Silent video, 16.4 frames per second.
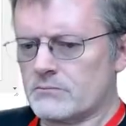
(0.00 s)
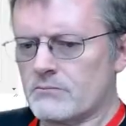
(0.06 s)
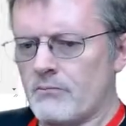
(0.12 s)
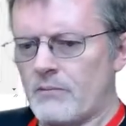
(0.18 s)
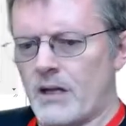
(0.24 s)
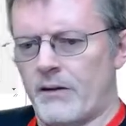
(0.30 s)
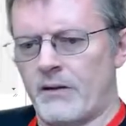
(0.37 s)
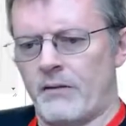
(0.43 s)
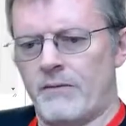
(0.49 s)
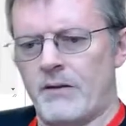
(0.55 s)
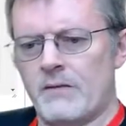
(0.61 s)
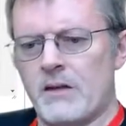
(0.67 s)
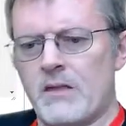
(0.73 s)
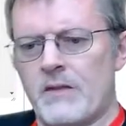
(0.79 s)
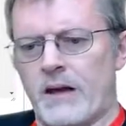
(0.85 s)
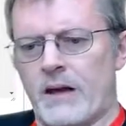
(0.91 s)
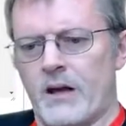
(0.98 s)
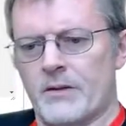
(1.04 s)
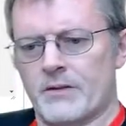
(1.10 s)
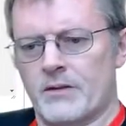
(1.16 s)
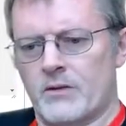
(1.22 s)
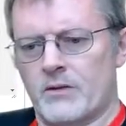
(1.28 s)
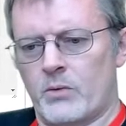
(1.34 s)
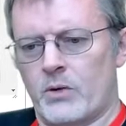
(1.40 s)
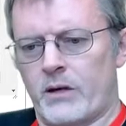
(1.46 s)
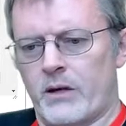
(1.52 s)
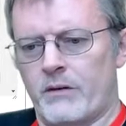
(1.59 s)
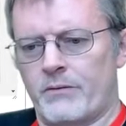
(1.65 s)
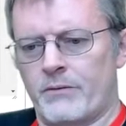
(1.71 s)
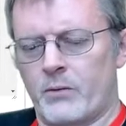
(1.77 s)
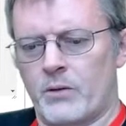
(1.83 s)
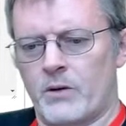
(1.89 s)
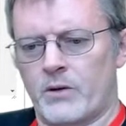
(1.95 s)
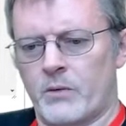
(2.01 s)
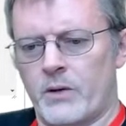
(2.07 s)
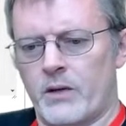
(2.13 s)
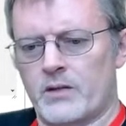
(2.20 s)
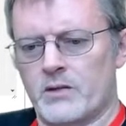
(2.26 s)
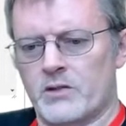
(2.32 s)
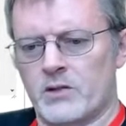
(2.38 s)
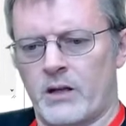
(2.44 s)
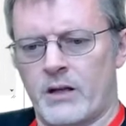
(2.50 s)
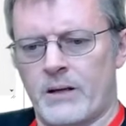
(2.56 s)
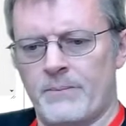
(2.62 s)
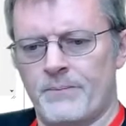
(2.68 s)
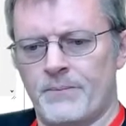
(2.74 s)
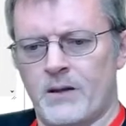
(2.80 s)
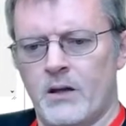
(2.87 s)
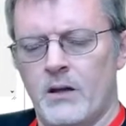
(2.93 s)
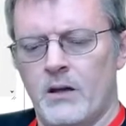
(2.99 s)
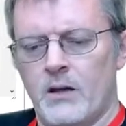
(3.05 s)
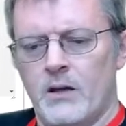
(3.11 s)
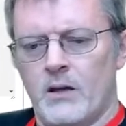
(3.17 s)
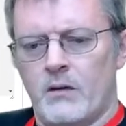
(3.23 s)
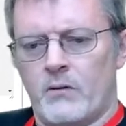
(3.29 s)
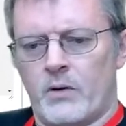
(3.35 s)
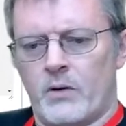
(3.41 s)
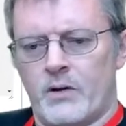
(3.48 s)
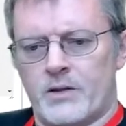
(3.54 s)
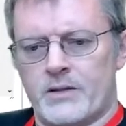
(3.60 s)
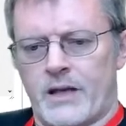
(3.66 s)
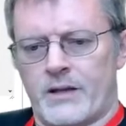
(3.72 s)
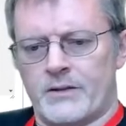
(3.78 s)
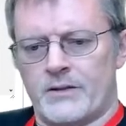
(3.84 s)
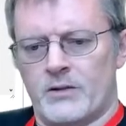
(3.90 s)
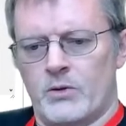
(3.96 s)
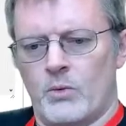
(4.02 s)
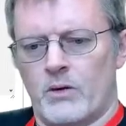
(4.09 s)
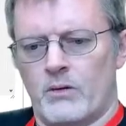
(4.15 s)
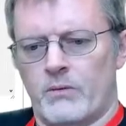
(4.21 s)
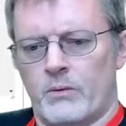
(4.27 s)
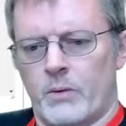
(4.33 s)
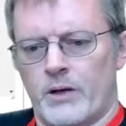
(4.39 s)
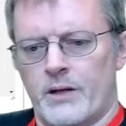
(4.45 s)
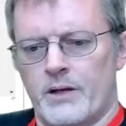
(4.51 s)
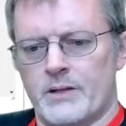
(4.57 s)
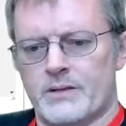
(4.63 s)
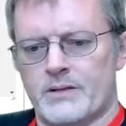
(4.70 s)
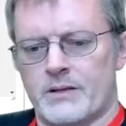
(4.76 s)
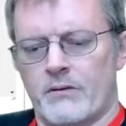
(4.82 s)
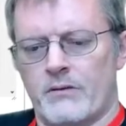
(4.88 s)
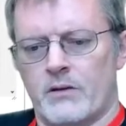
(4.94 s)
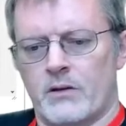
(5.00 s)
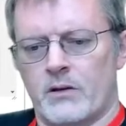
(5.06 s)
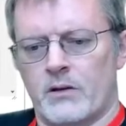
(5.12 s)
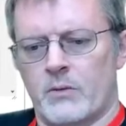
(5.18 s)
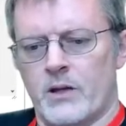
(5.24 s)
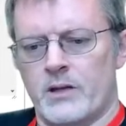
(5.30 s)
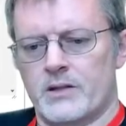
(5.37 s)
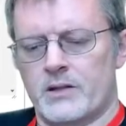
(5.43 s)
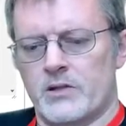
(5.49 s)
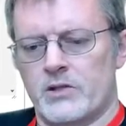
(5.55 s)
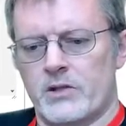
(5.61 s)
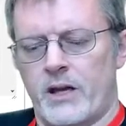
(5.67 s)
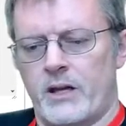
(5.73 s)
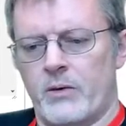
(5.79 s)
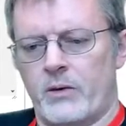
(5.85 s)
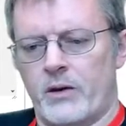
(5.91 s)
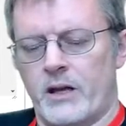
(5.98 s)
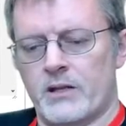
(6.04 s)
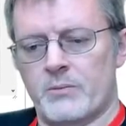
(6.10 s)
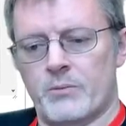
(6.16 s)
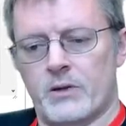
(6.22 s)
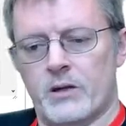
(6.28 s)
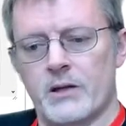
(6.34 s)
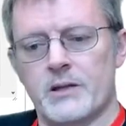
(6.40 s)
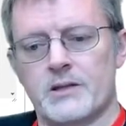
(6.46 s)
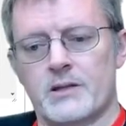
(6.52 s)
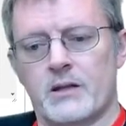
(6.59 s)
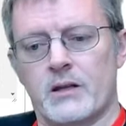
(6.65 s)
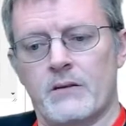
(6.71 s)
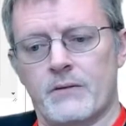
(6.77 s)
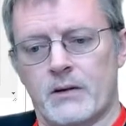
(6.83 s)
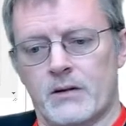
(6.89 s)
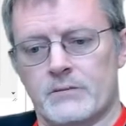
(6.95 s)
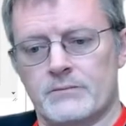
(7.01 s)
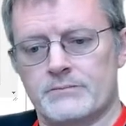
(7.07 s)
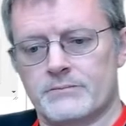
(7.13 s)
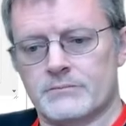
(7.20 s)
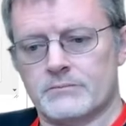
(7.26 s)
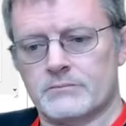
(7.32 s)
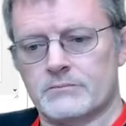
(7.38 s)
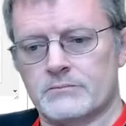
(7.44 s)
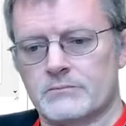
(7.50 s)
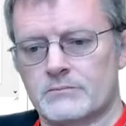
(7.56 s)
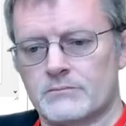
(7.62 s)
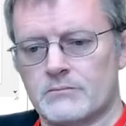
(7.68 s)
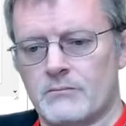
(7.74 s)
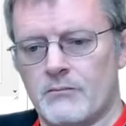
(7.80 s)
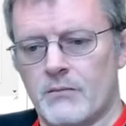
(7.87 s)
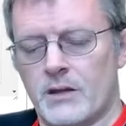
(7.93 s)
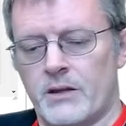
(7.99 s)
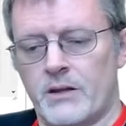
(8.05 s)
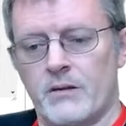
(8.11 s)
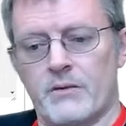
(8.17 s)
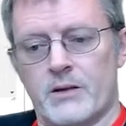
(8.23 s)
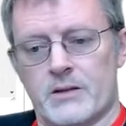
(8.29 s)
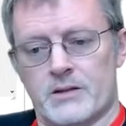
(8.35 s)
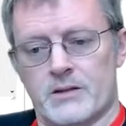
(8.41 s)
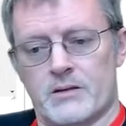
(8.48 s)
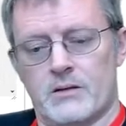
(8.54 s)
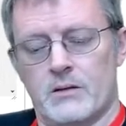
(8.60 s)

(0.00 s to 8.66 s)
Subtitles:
I've got 50,294 earthquakes in July, 46,247 earthquakes in January. That's pretty significant difference